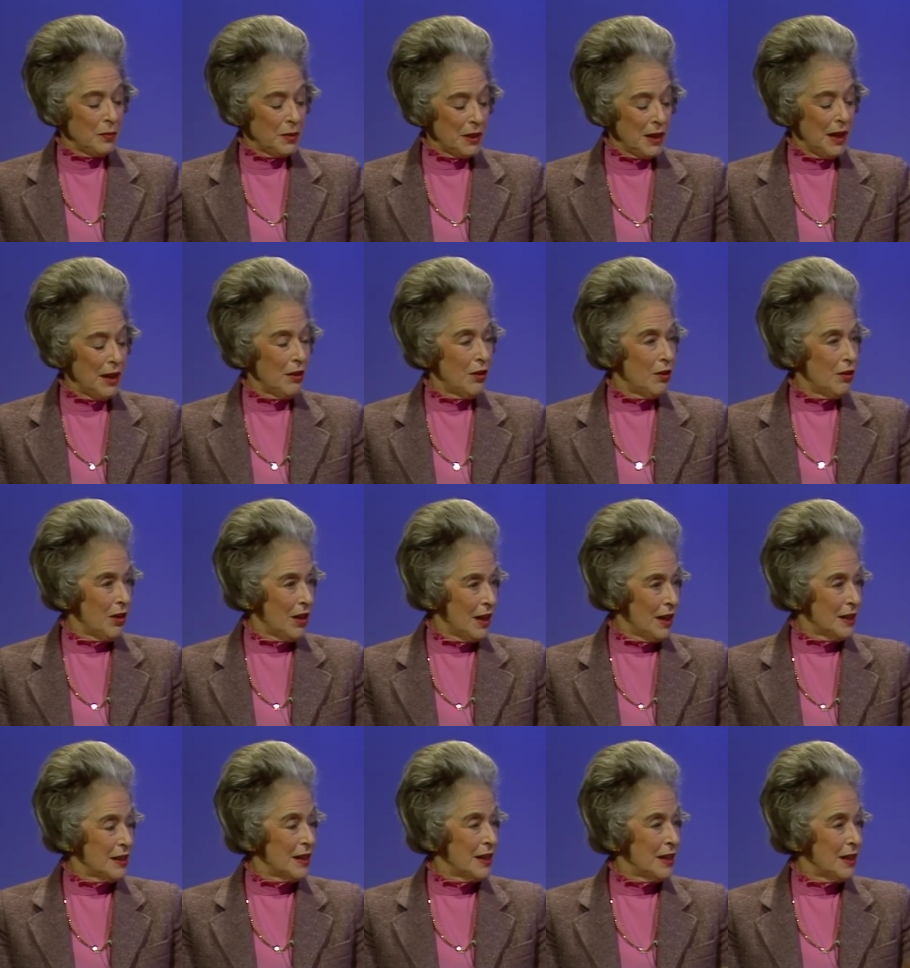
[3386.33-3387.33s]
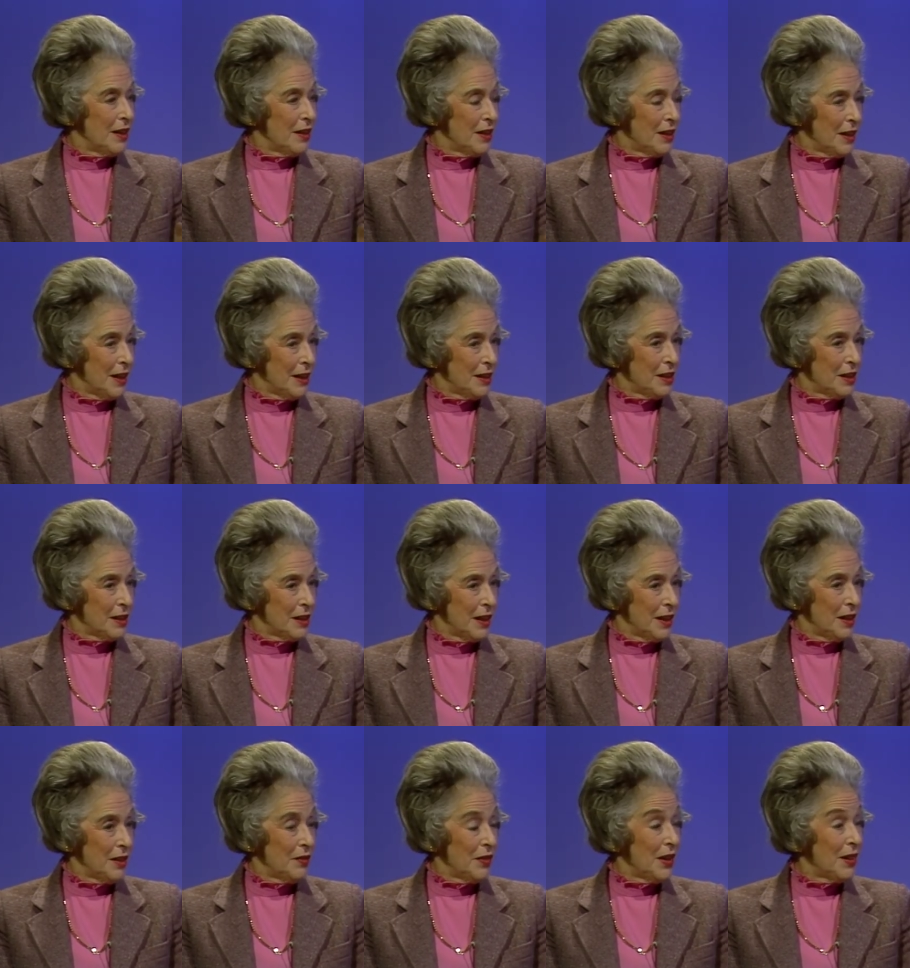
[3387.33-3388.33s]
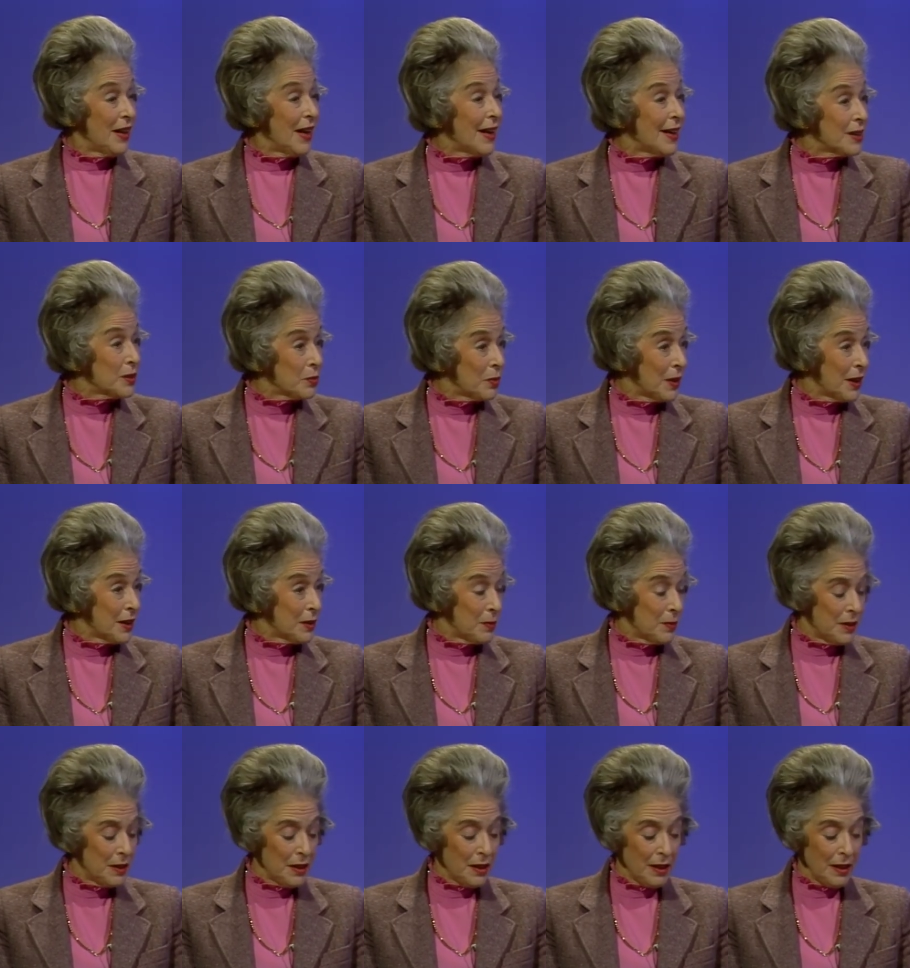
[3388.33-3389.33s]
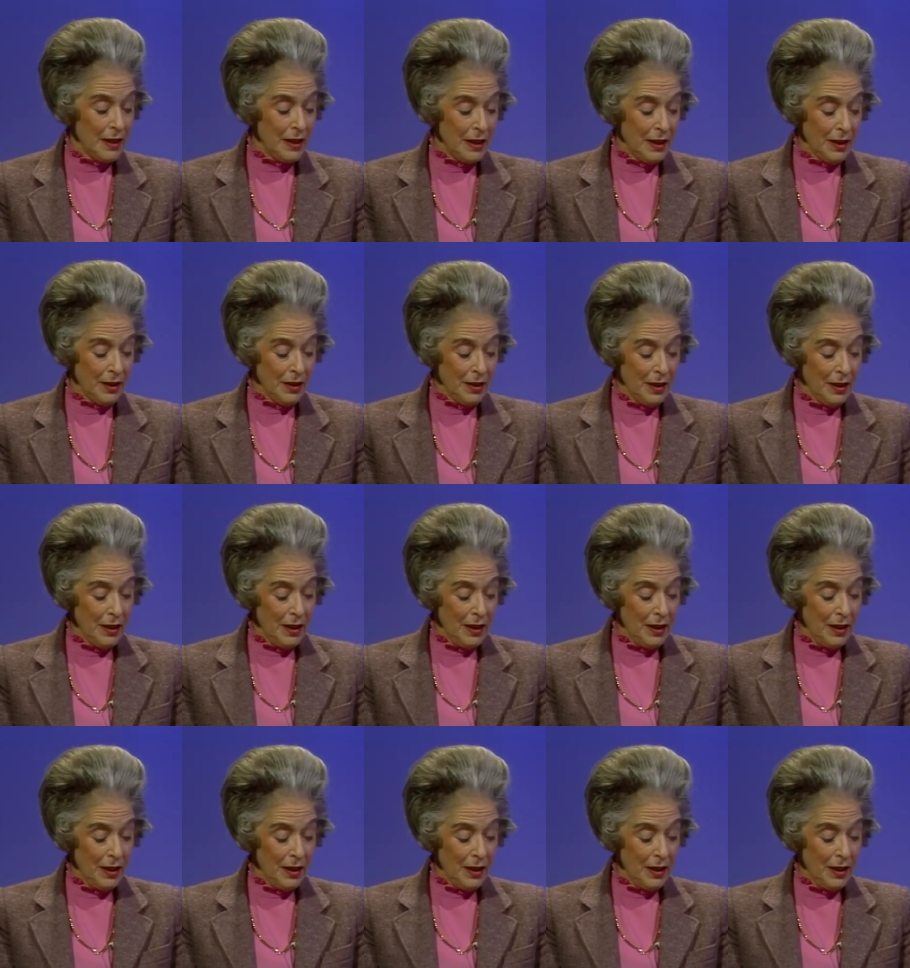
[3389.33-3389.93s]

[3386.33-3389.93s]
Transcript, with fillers: terrorizing the legislative, and that is what has been done here.